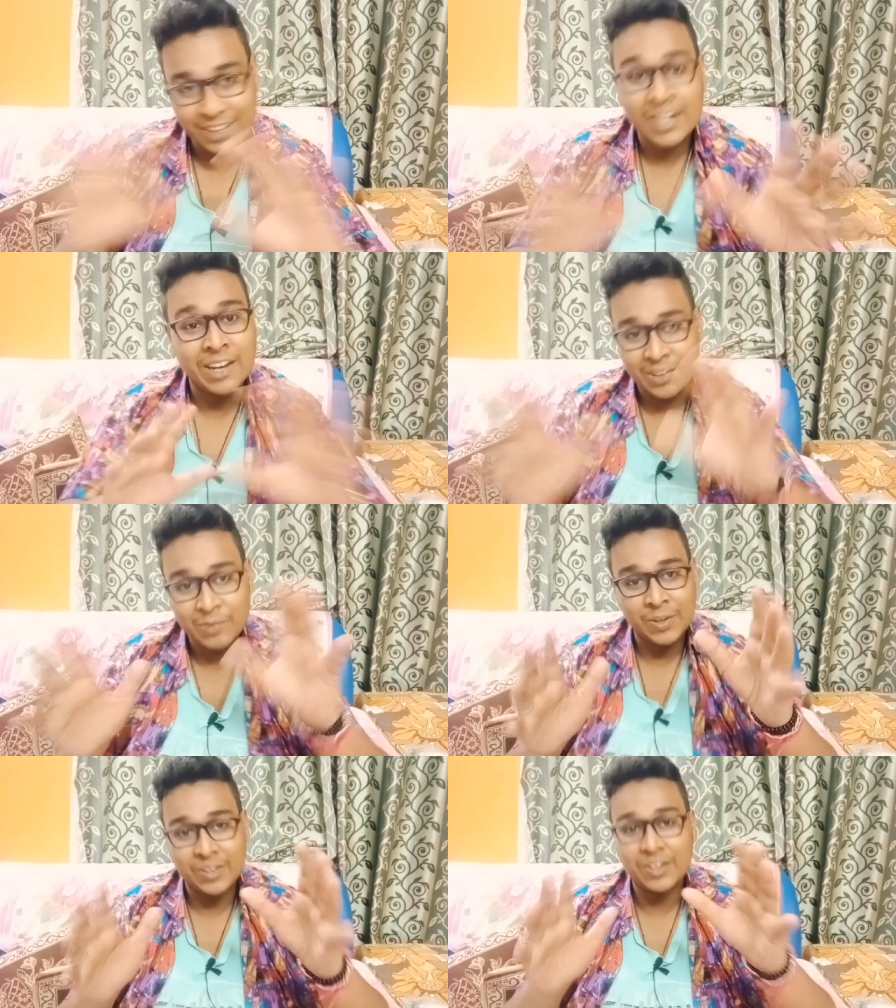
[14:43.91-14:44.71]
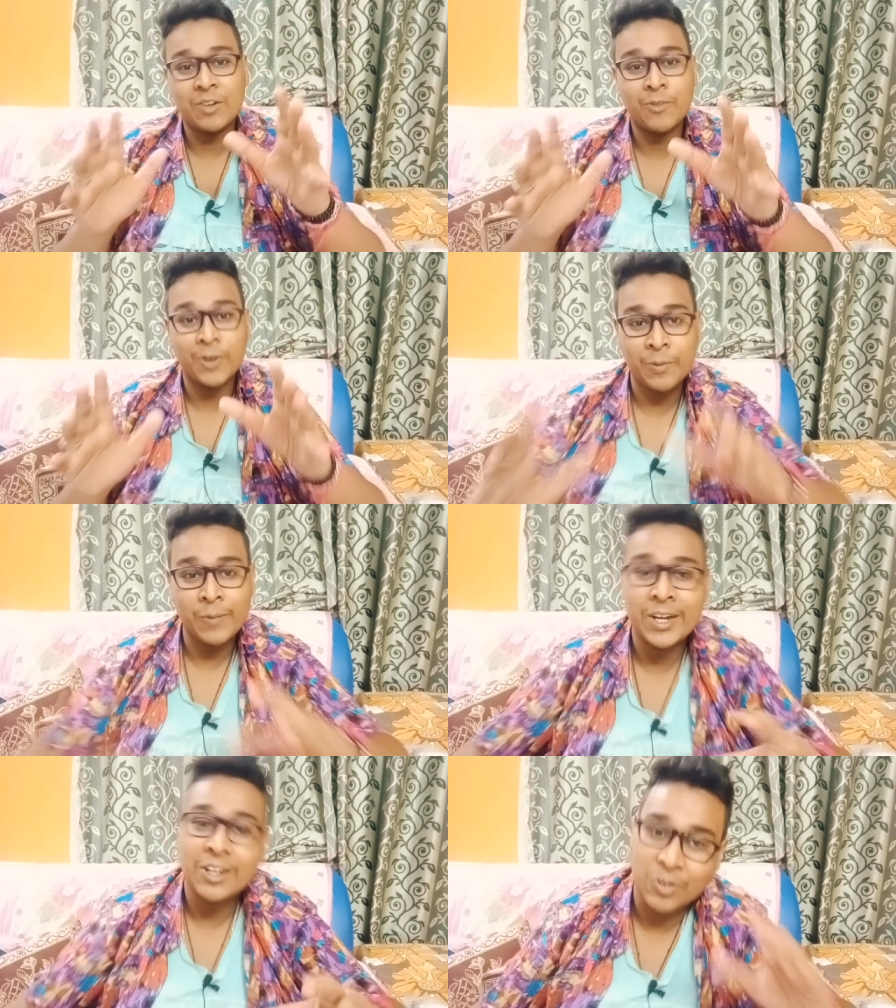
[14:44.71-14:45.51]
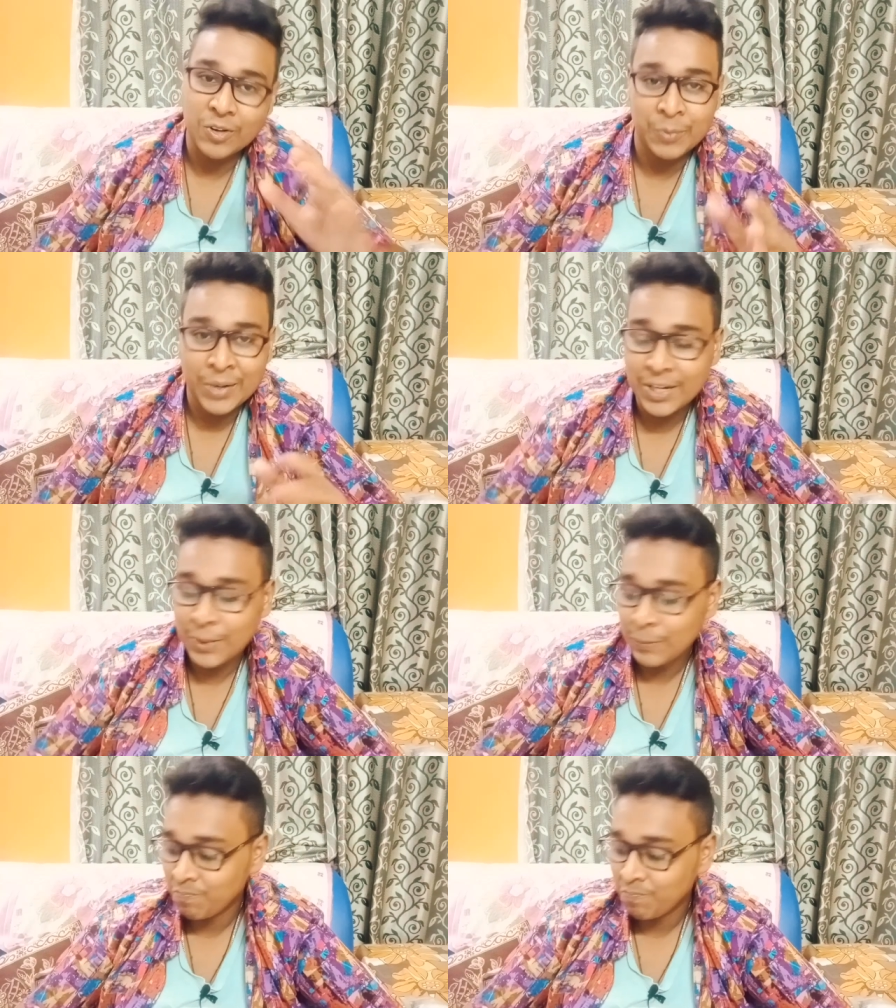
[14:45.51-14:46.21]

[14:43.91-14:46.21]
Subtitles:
That's basically what I meant. Do comment.